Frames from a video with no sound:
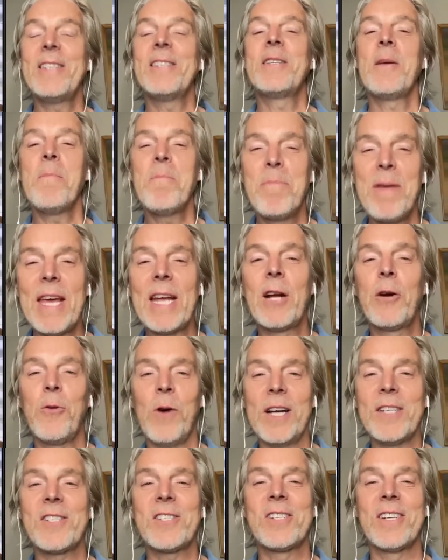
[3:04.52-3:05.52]
is a big
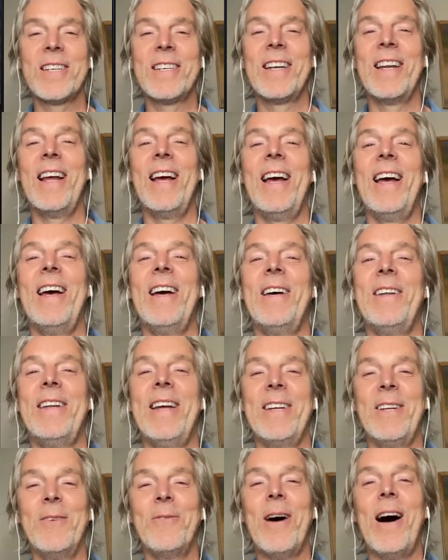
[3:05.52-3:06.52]
question
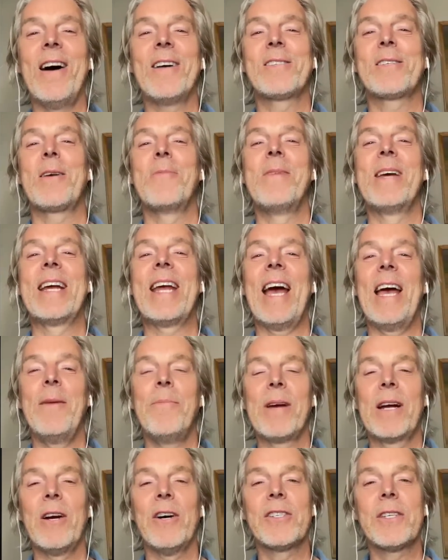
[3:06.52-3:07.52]
that you're asking me, Kay,
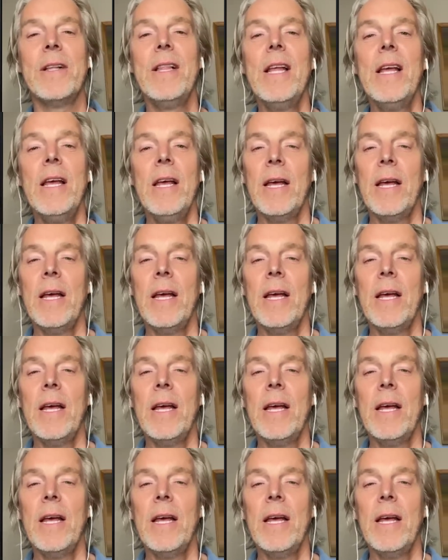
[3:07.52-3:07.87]
because